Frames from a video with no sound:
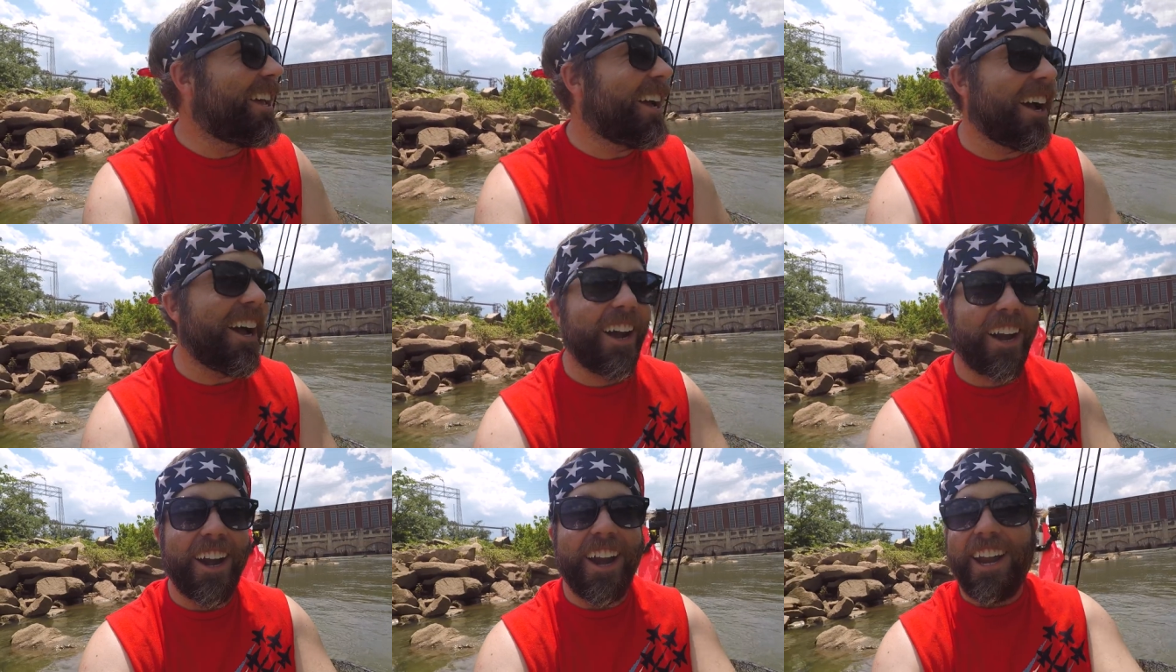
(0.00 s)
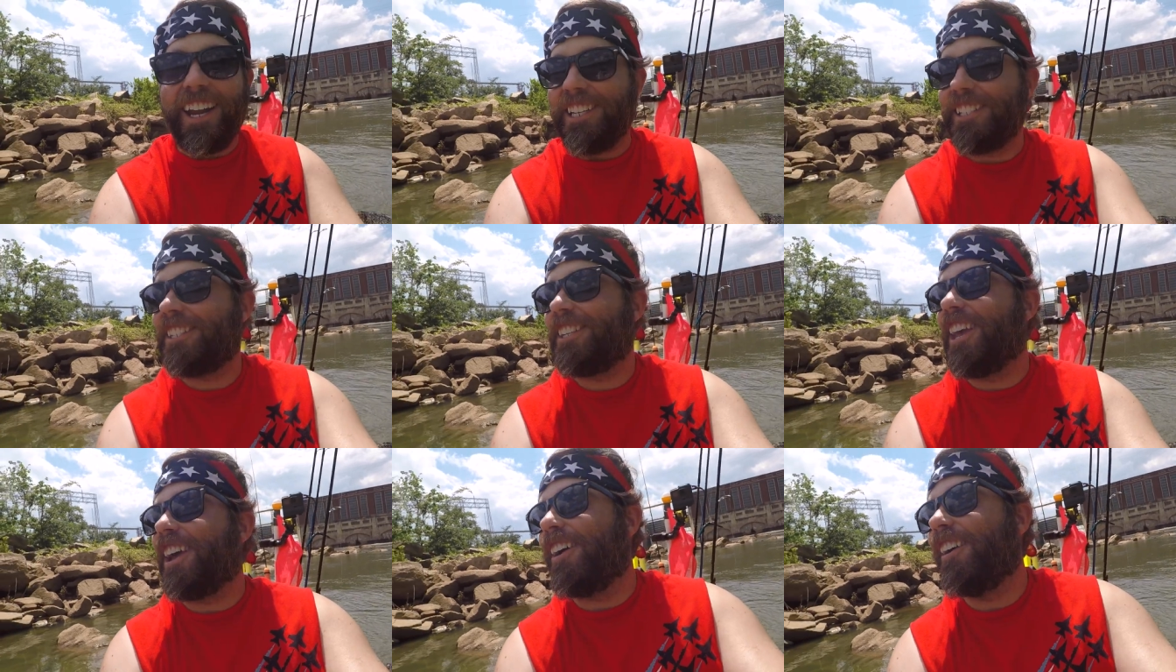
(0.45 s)
All right,
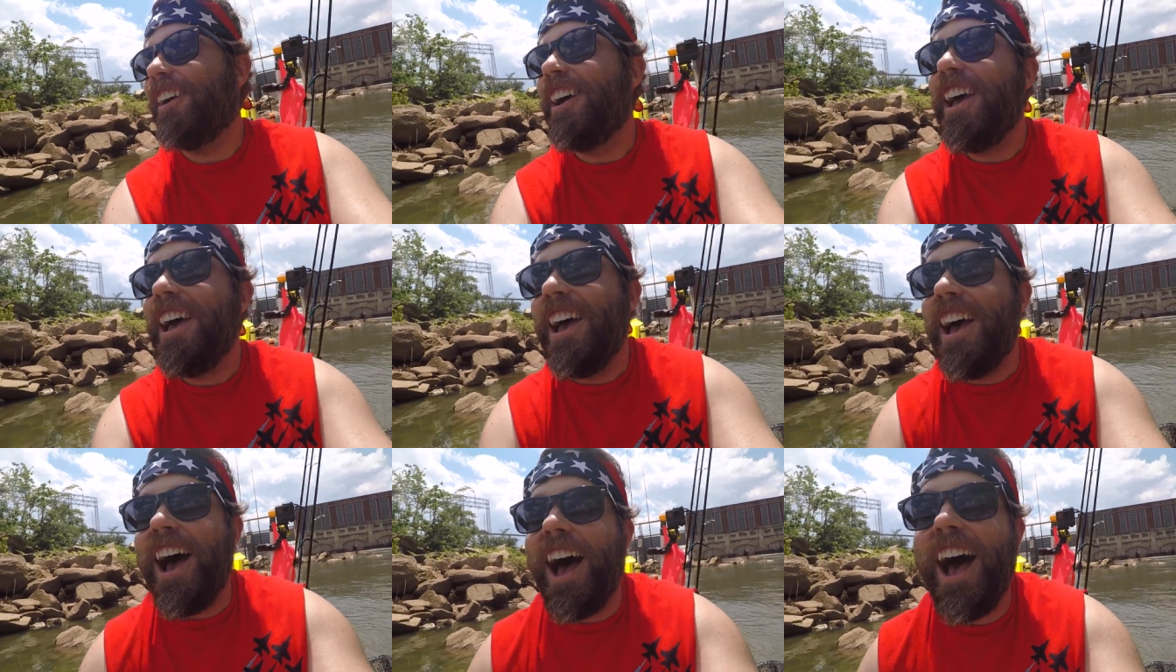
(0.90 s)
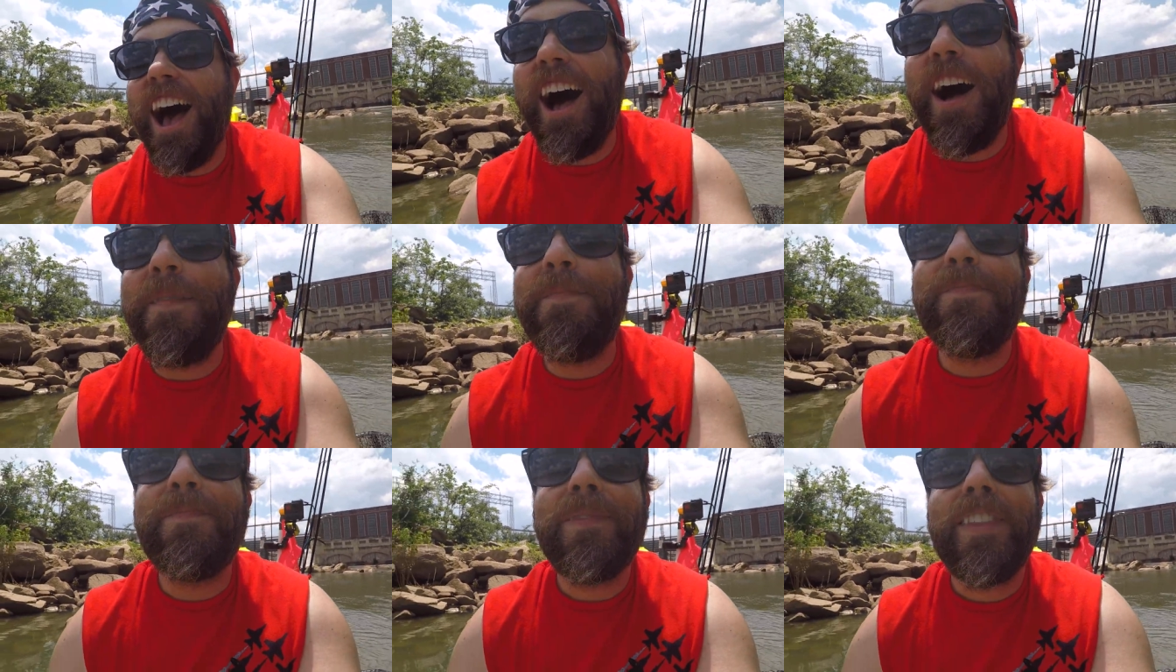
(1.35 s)
so
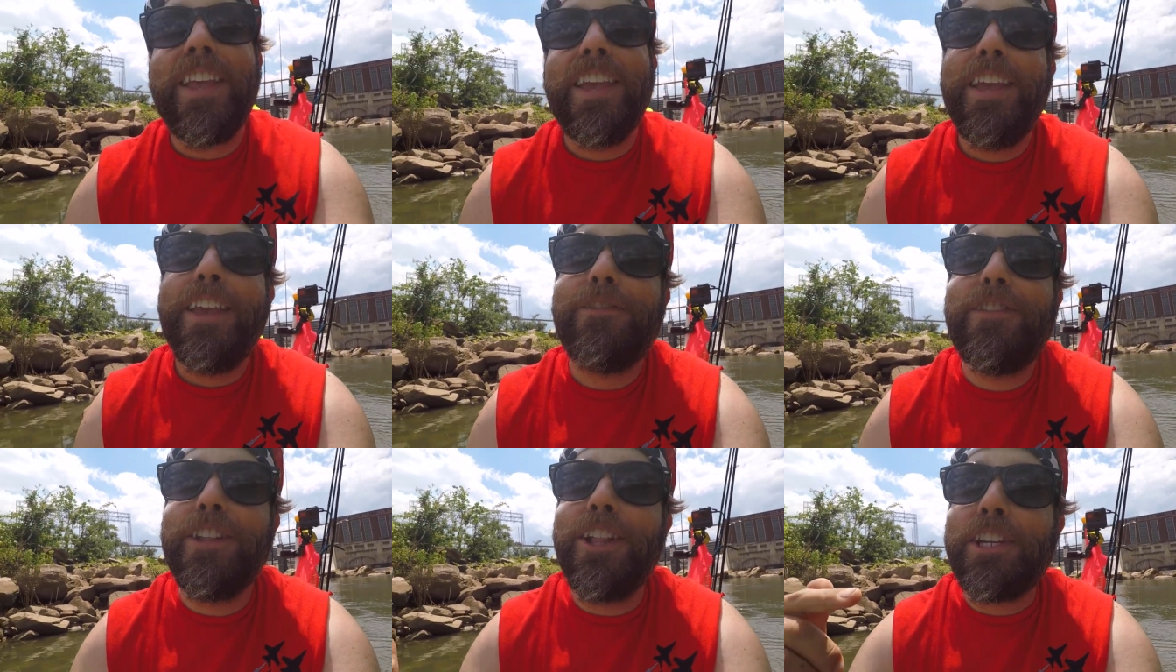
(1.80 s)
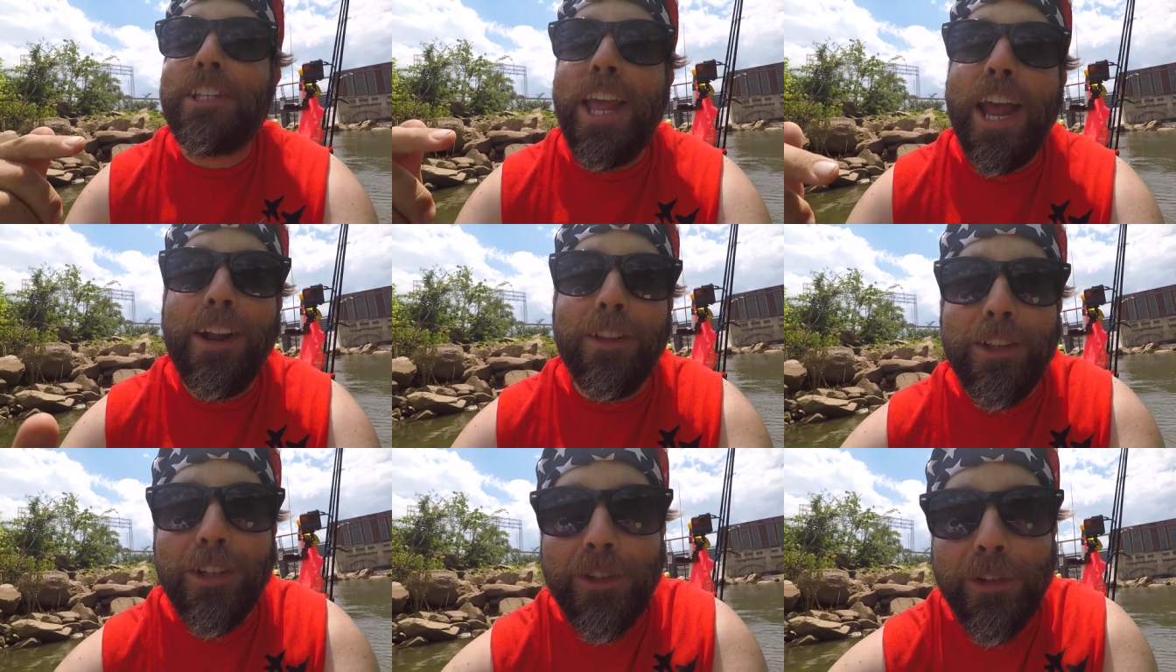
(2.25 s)
um, if you look
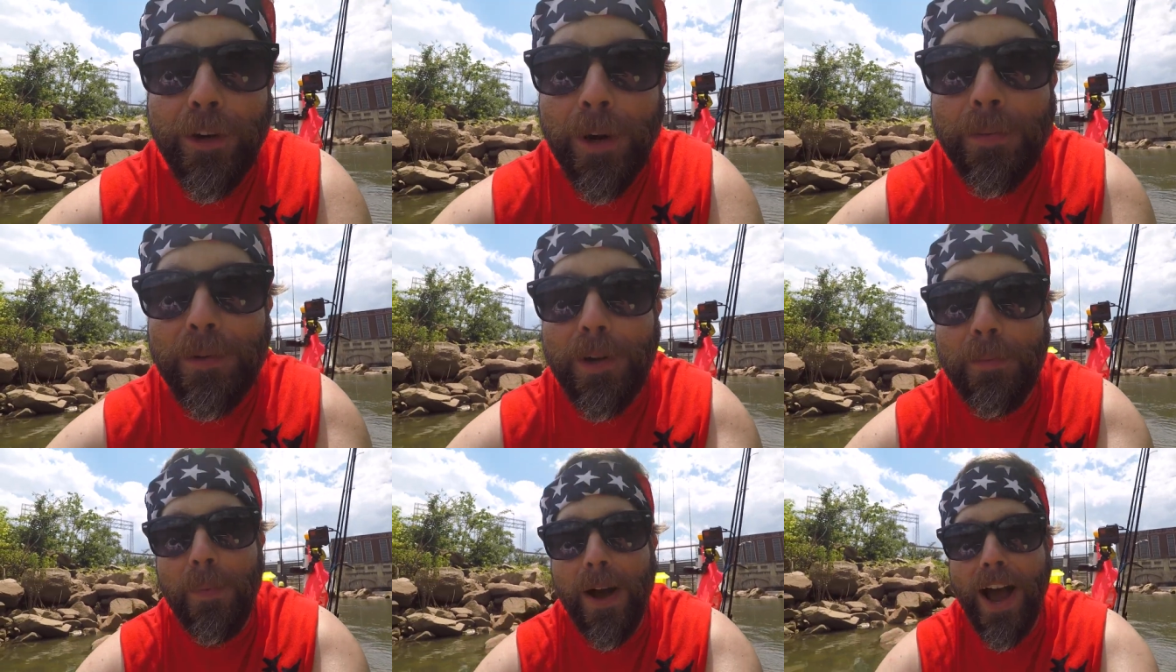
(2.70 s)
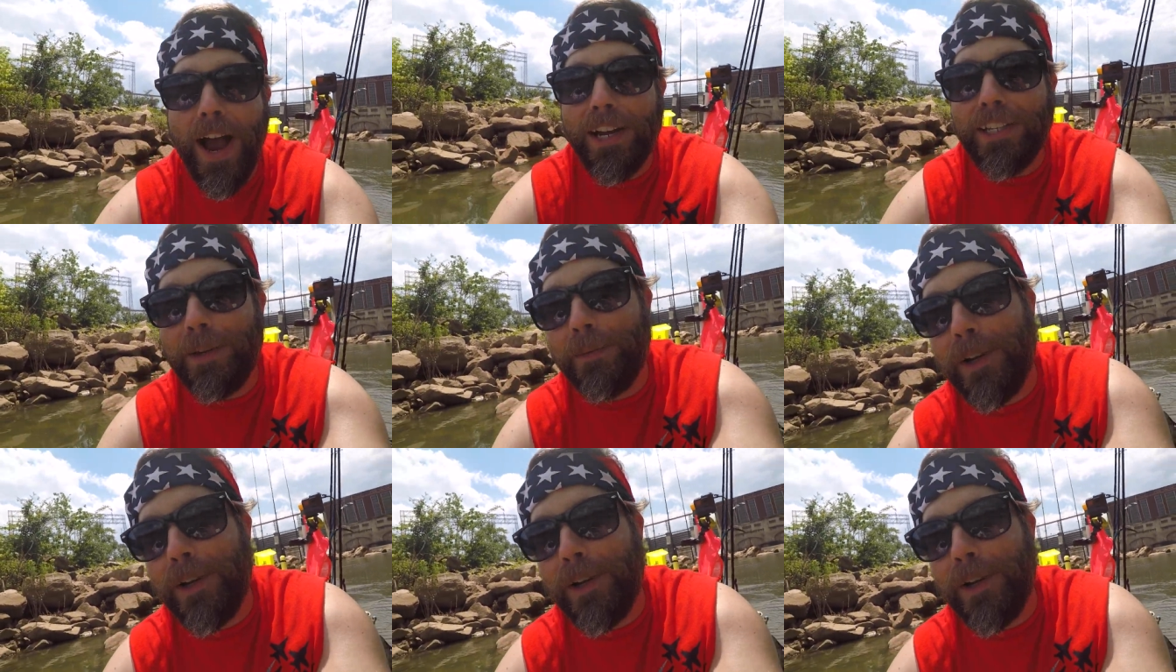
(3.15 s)
down in the description box,